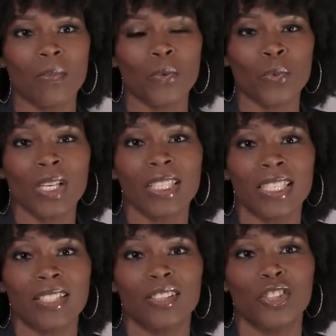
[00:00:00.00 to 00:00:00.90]

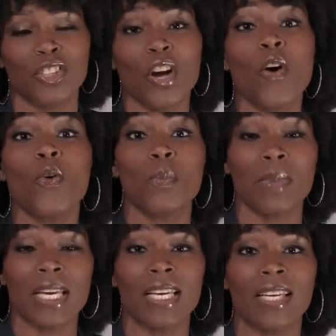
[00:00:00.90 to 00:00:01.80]
really showed
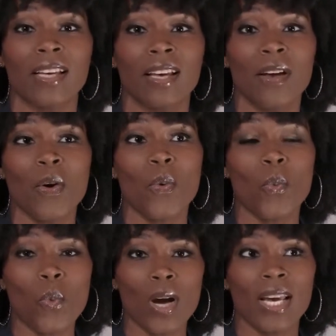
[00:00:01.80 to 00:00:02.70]
me
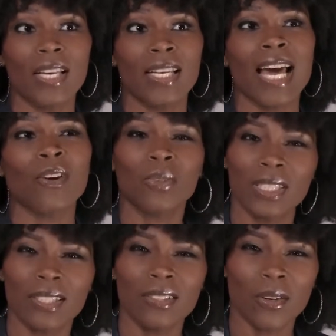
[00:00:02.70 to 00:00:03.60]
what not
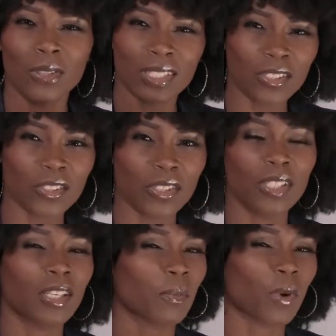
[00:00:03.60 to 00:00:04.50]
only
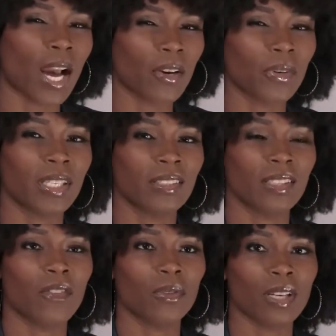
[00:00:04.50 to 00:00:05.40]
sisterhood, camaraderie, and
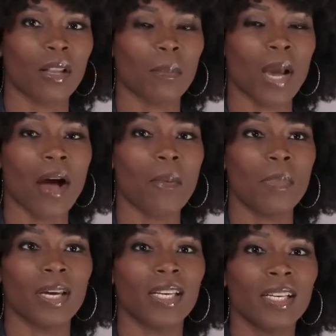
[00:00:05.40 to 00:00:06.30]
stuff was all about,
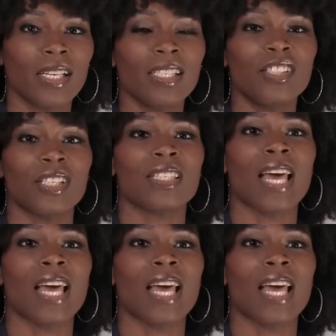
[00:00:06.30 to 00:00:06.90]
but just